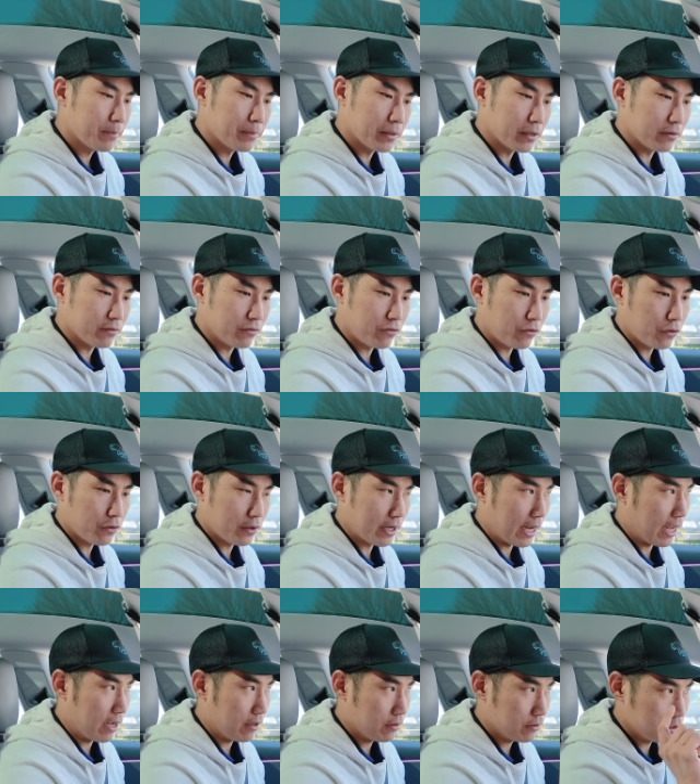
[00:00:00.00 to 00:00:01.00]
But for
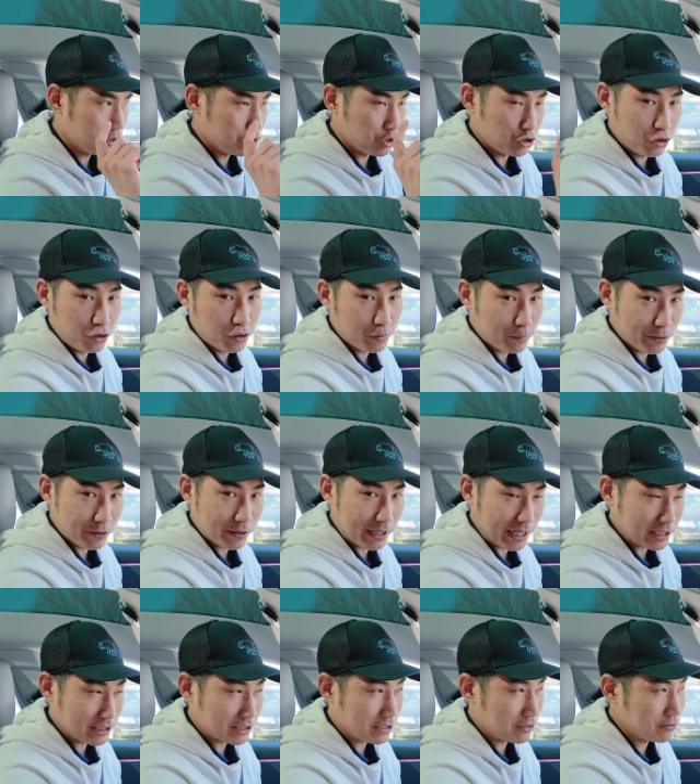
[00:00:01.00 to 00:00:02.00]
now, Juniper
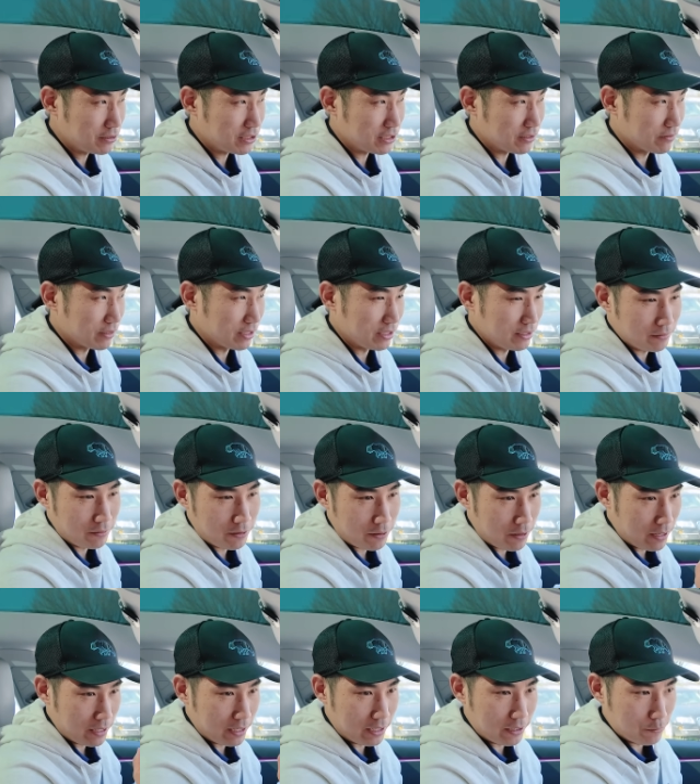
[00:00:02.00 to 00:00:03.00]
exclusively
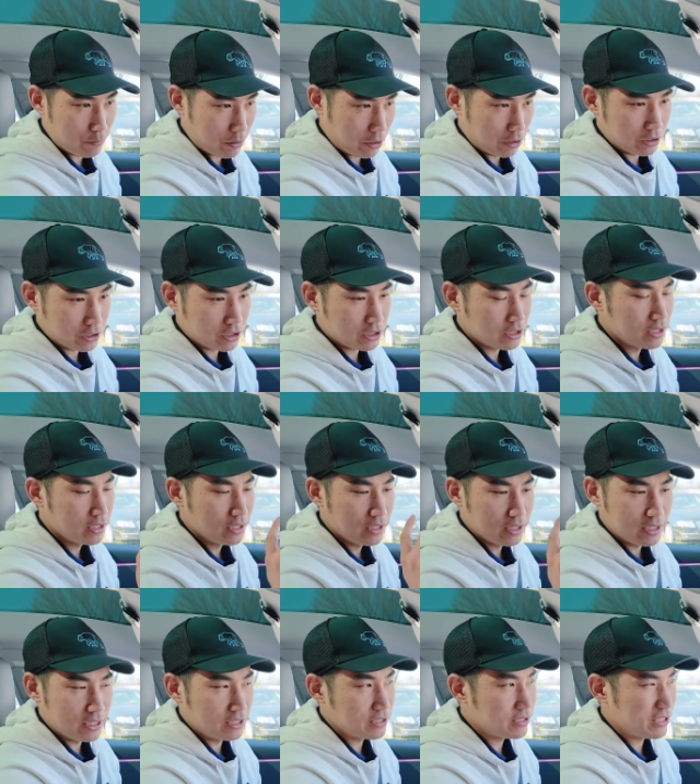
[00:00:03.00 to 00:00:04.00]
in March
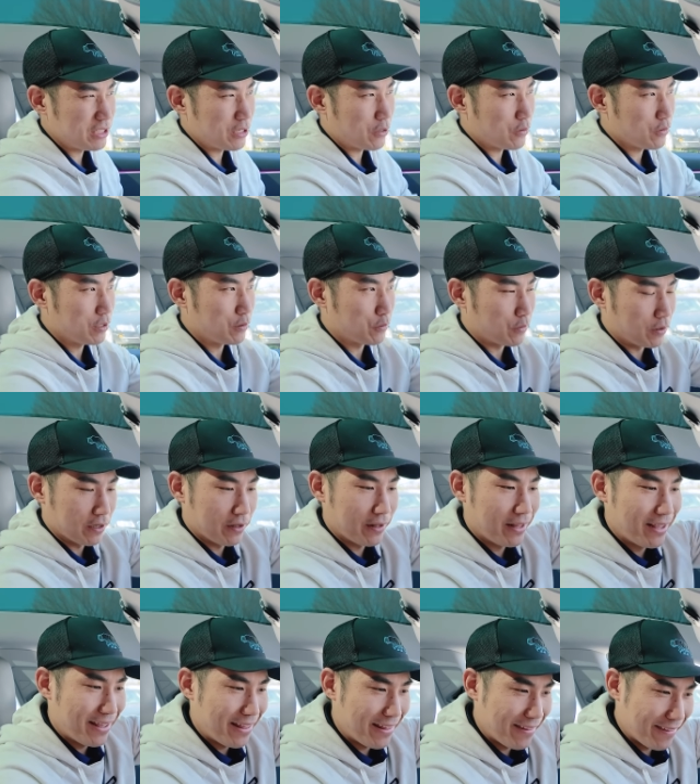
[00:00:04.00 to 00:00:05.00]
is the only one
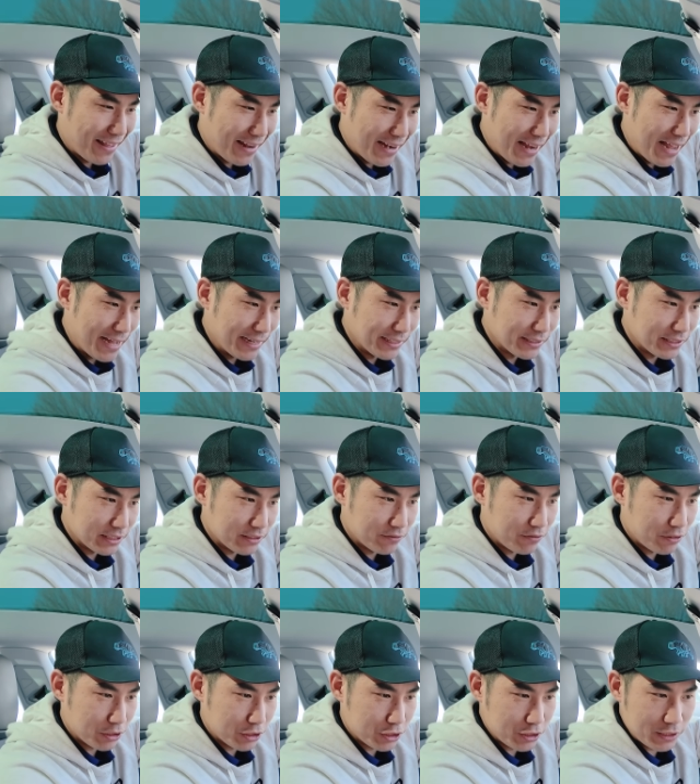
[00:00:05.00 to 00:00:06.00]
that has this
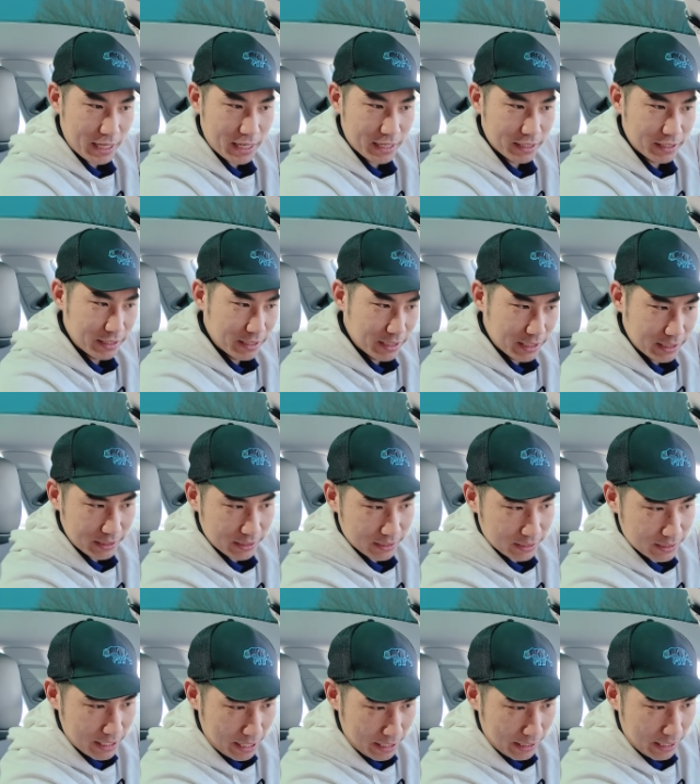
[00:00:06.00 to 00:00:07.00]
functionality in
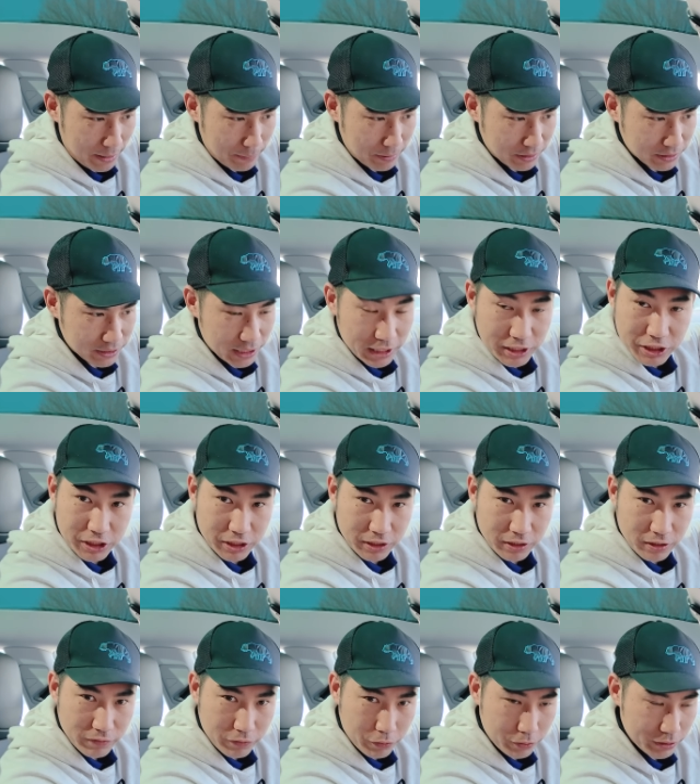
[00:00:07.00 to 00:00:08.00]
the dynamic
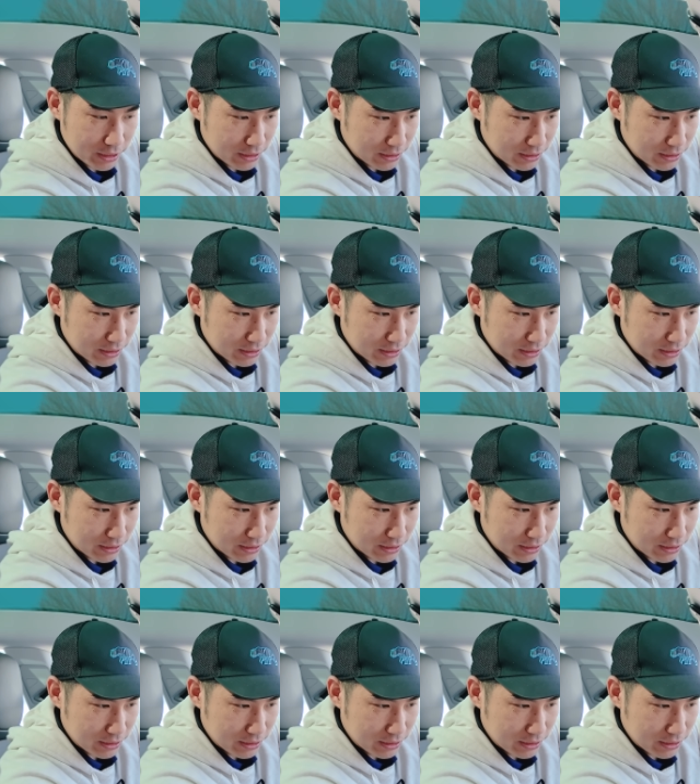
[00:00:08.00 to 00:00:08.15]
section for